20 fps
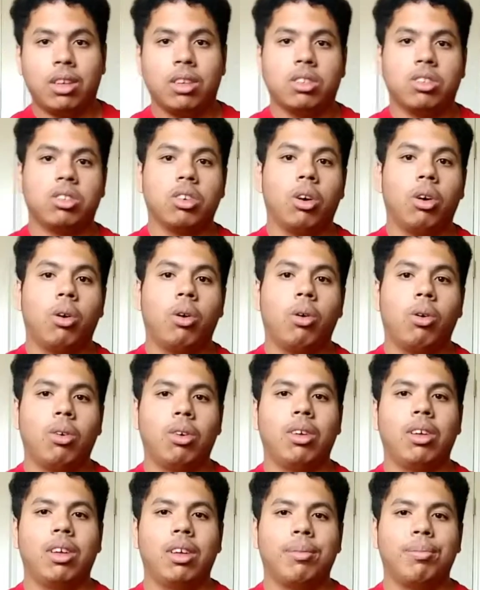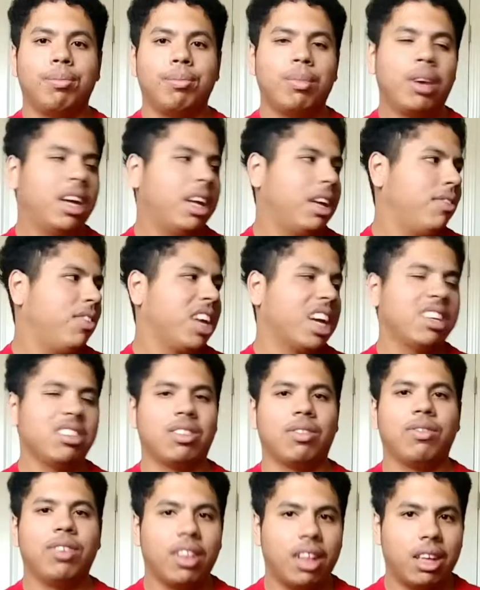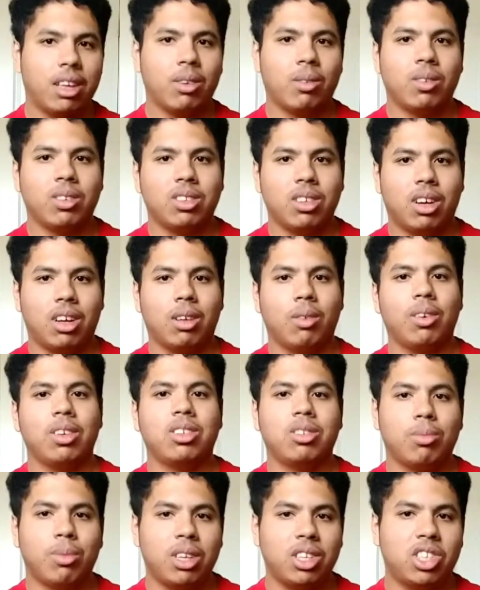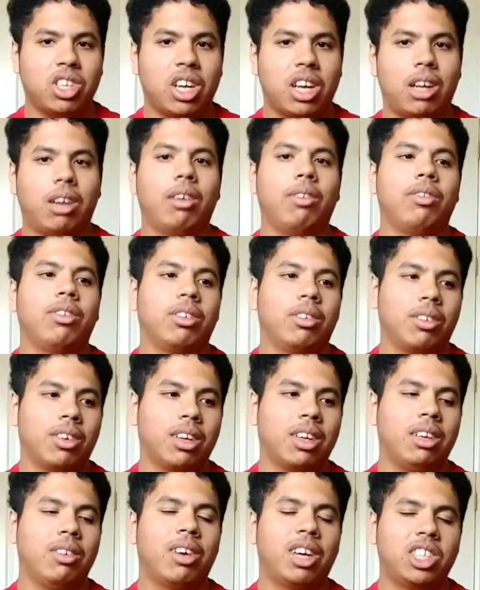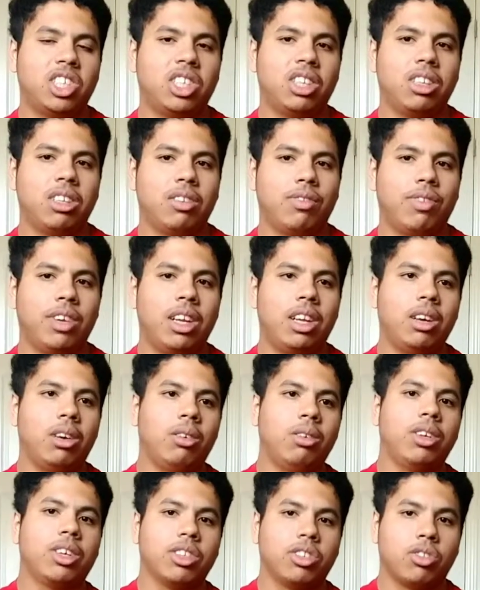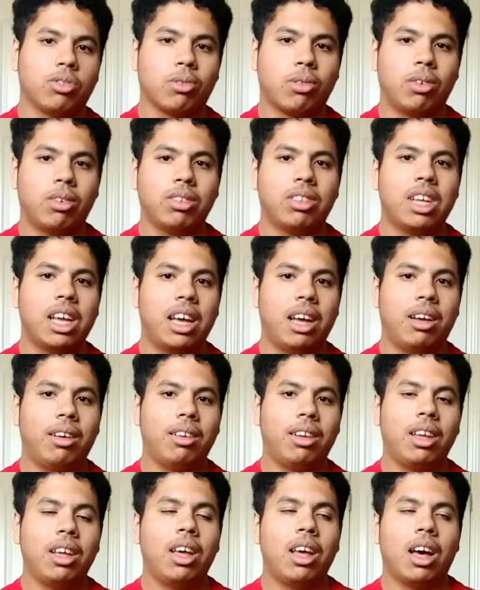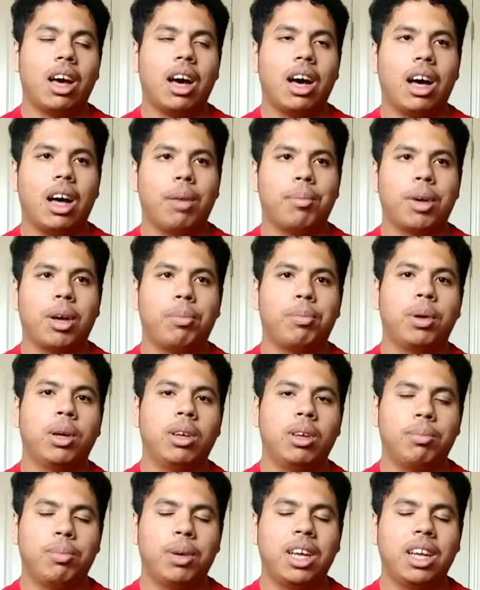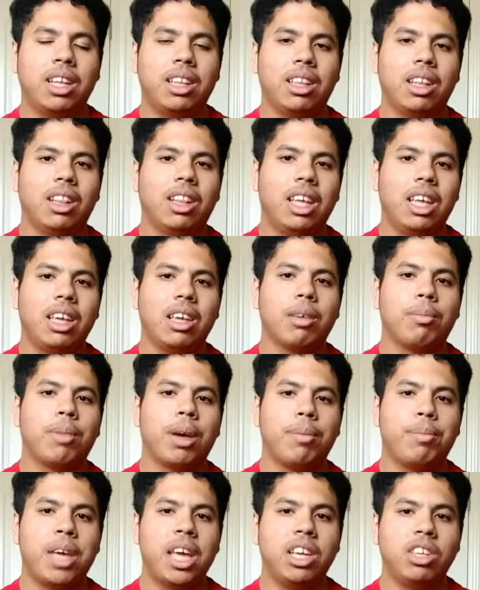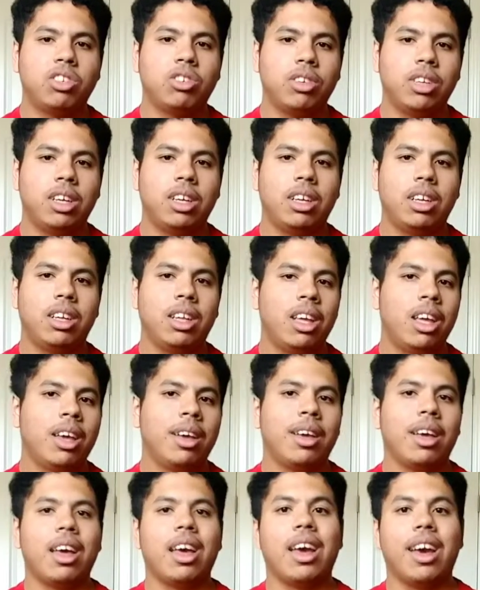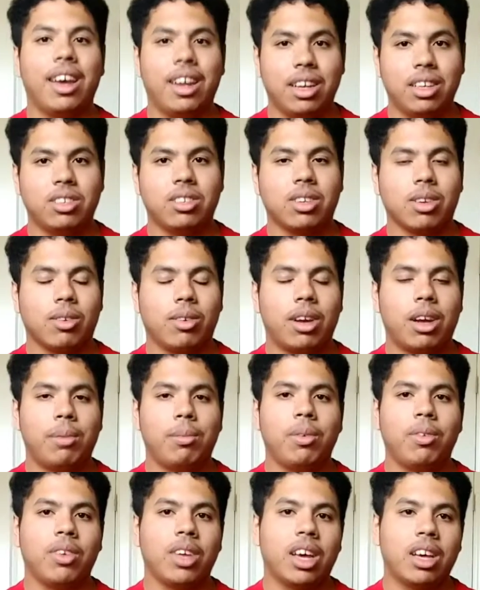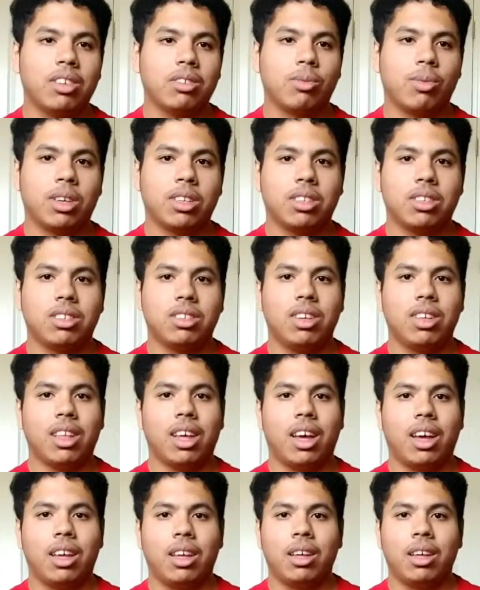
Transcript: So but if you guys don't feel like going all the way to my channel, if you're watching this video, you can scroll down. Um, I'll put, put in the link to my Patreon and Instagram if you guys want to see that.